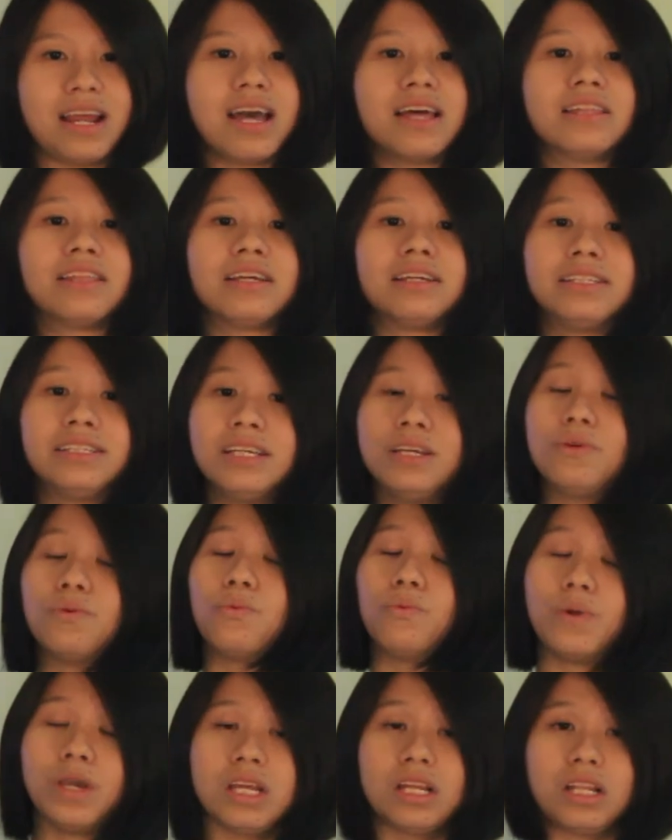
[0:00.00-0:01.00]
and they did
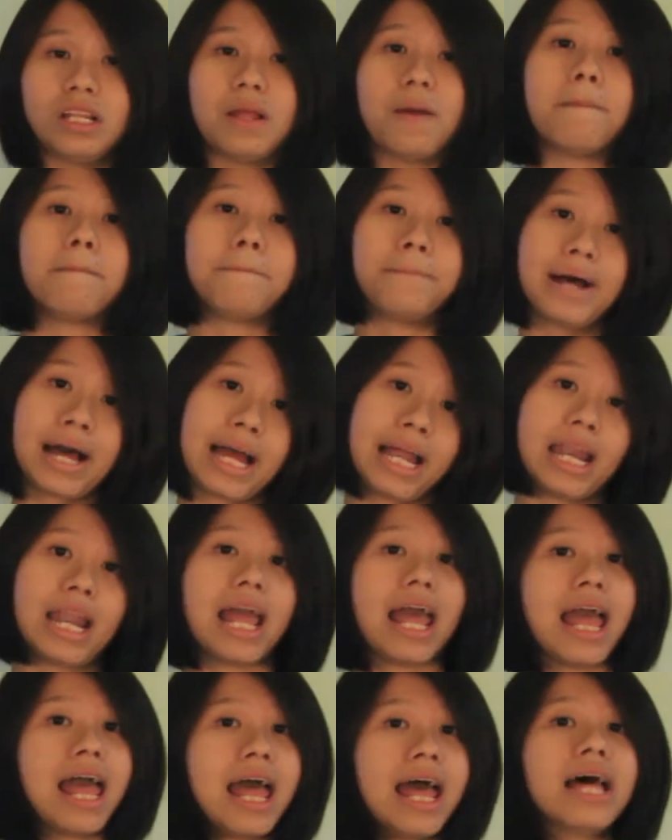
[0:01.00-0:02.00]
beat, but
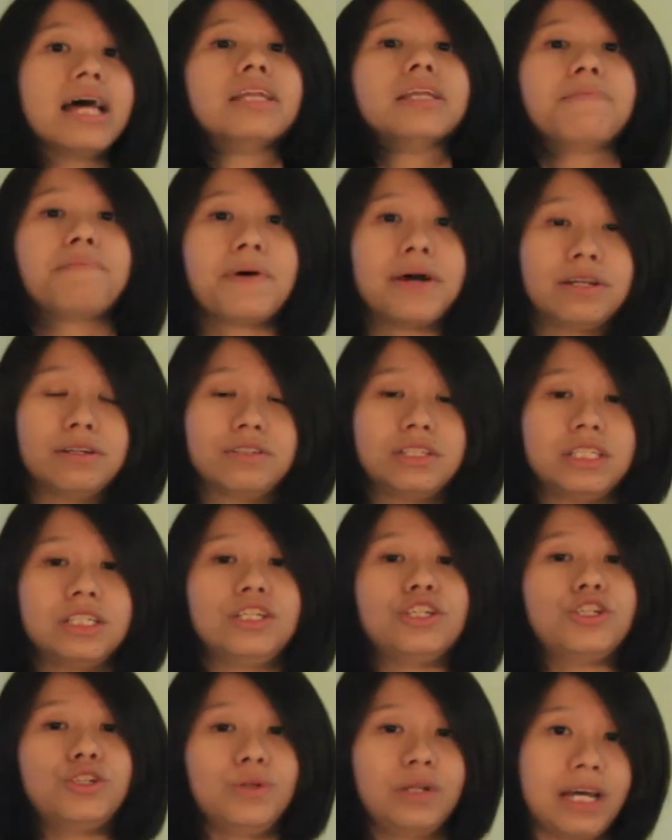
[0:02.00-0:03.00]
at the penalty
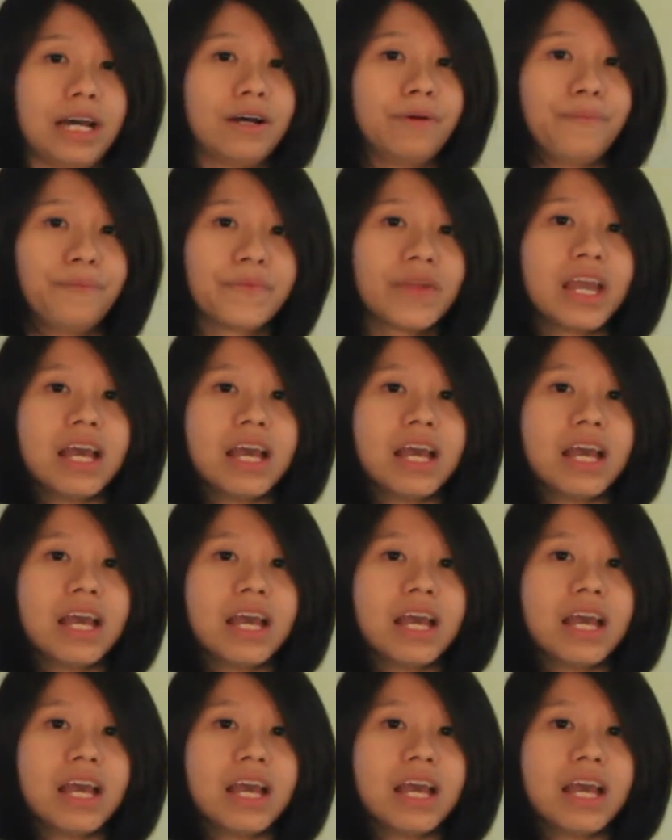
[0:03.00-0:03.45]
shootout.